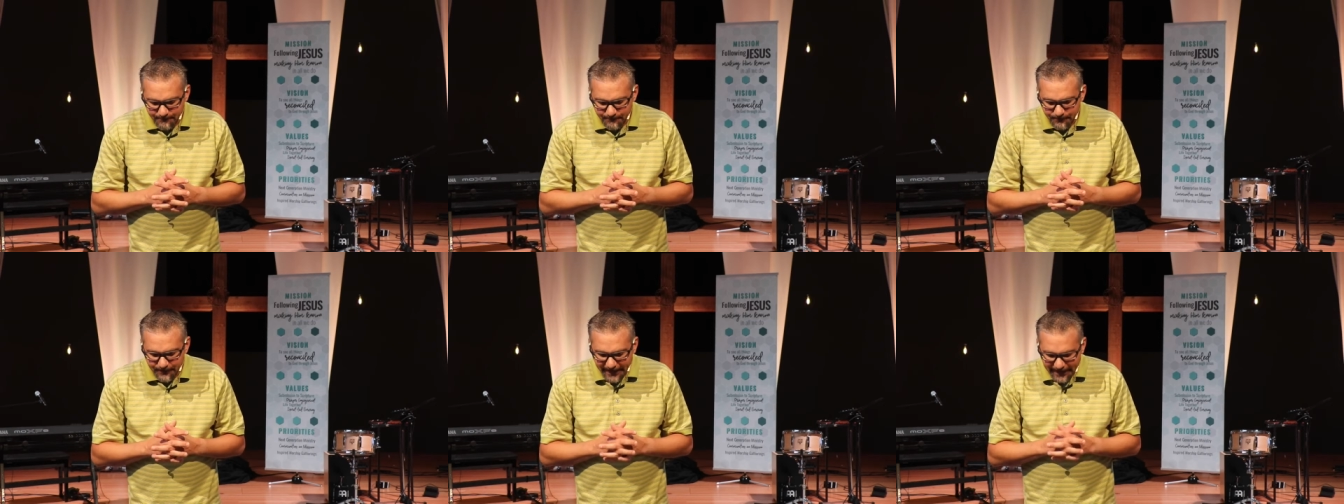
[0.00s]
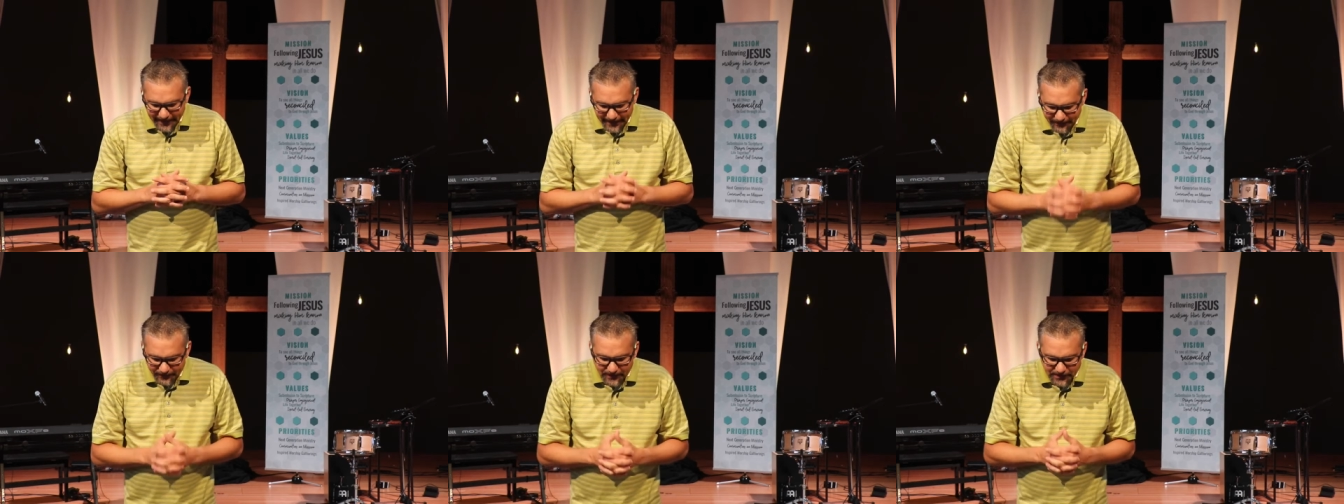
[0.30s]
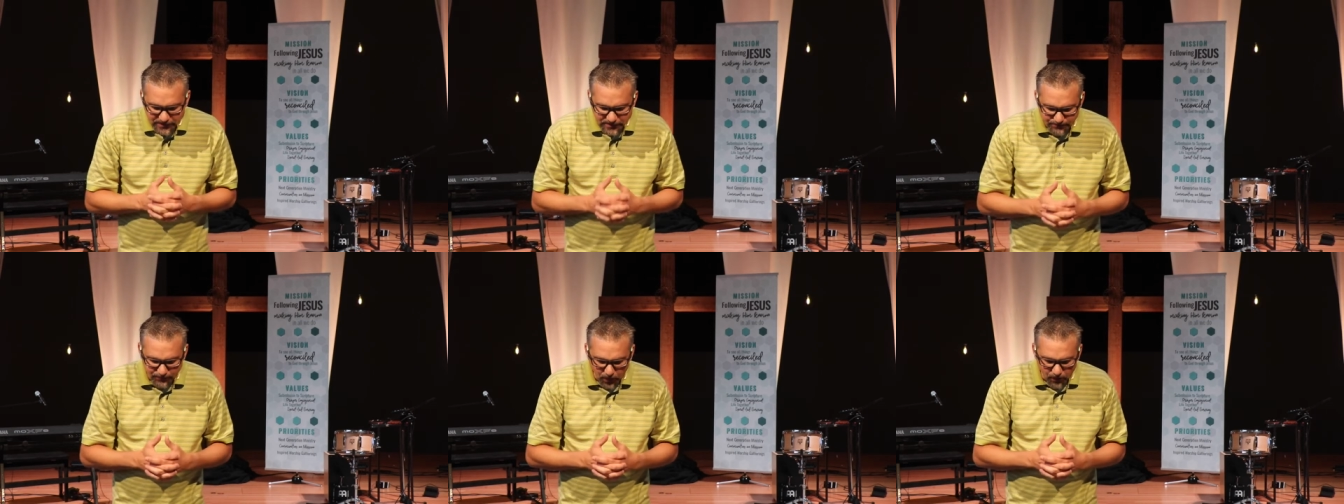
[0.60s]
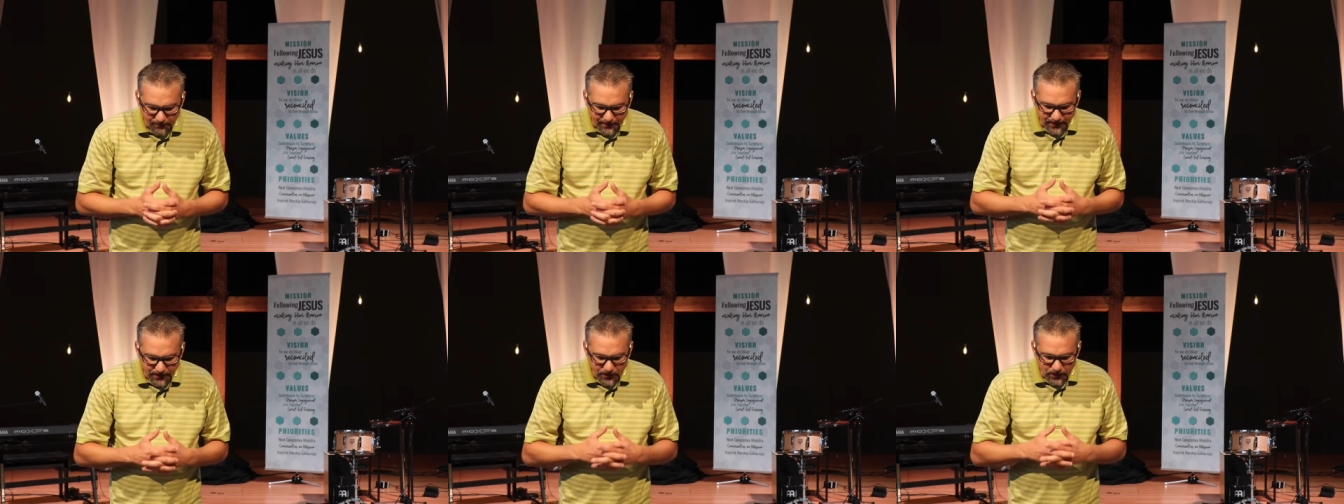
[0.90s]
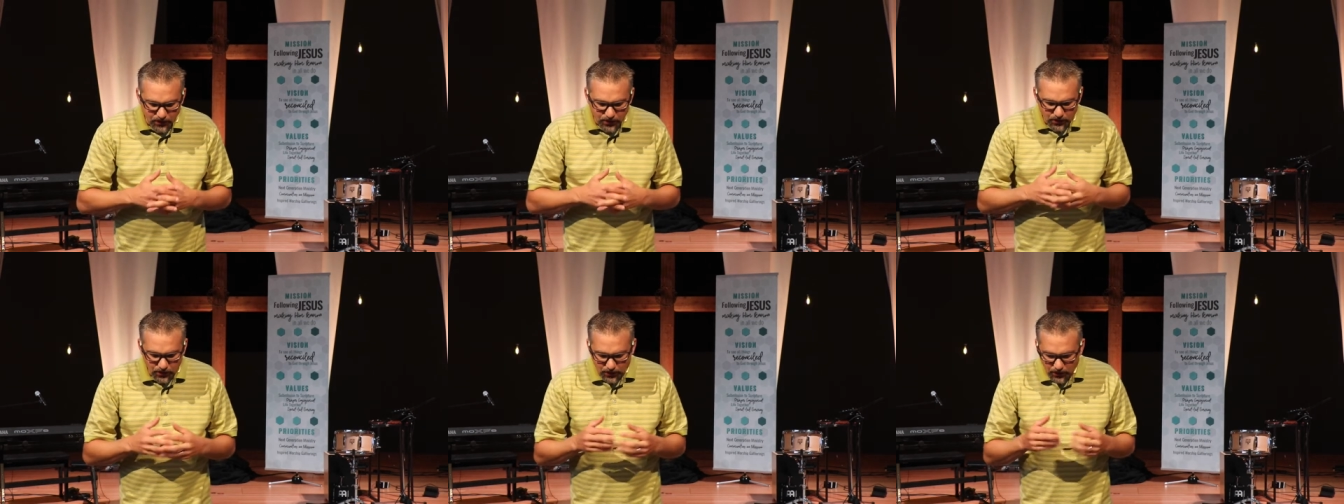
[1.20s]
that in this moment
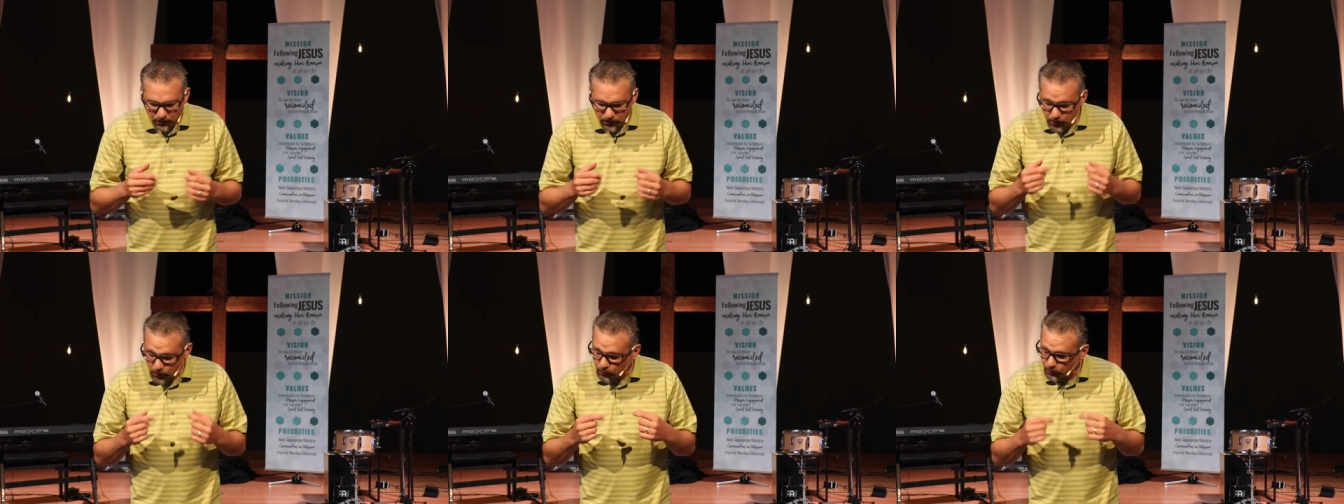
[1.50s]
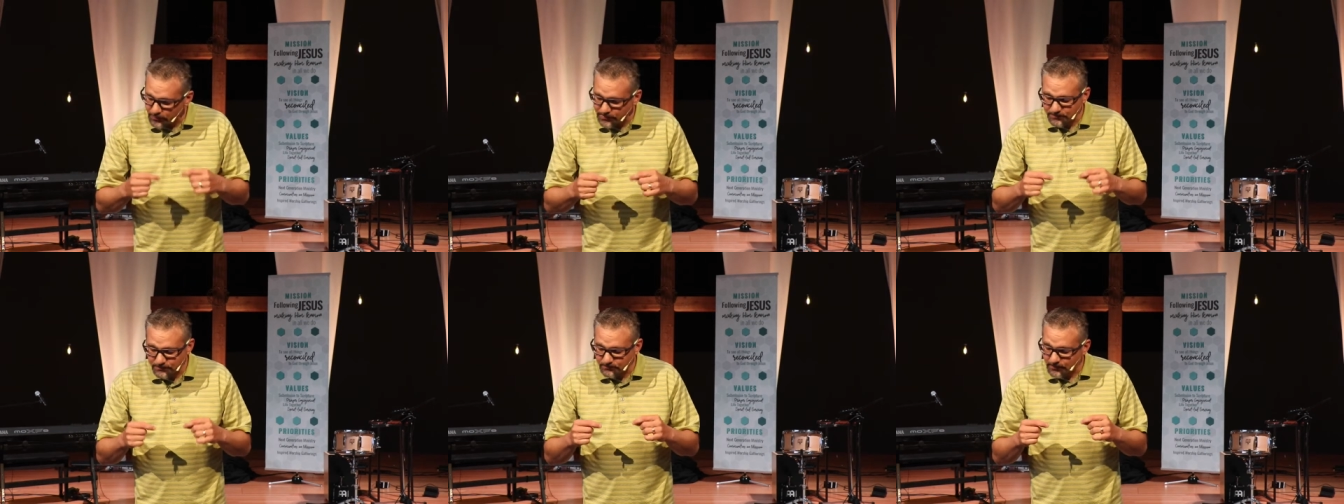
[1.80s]
you would,